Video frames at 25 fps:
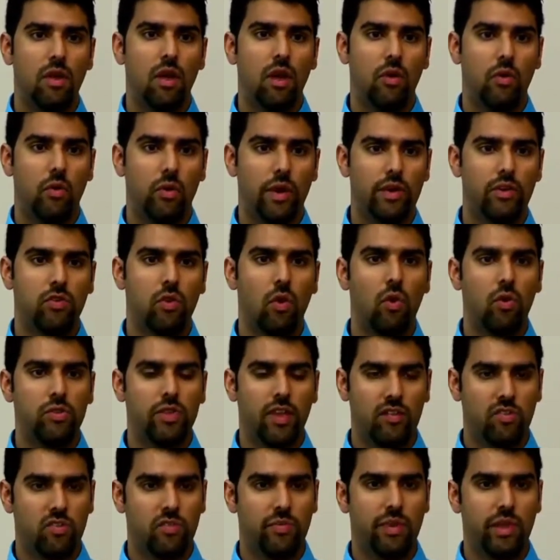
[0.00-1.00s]
According to Old
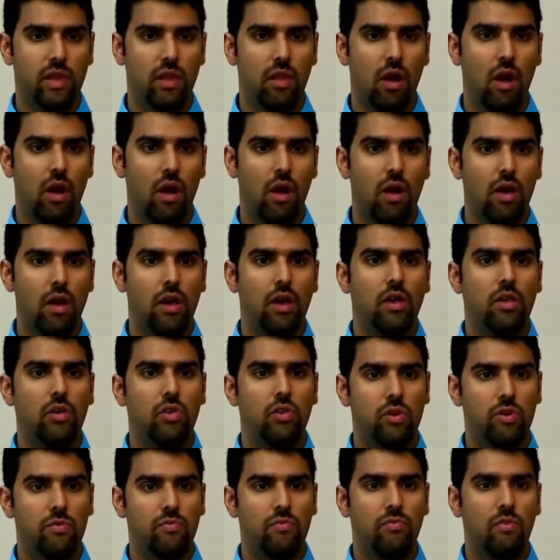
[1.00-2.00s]
Testament law,
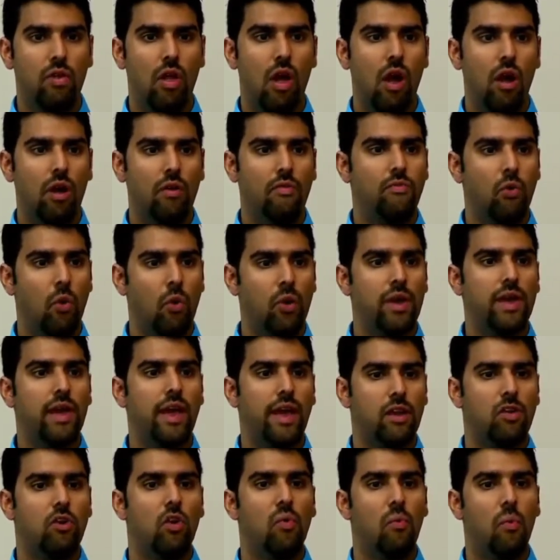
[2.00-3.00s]
you could flog 40
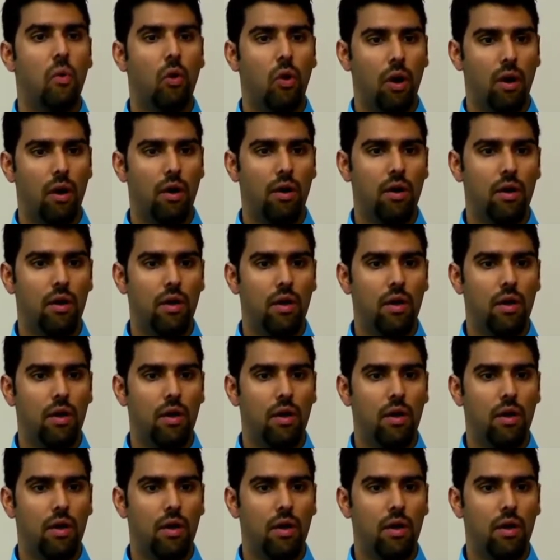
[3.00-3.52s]
and no more.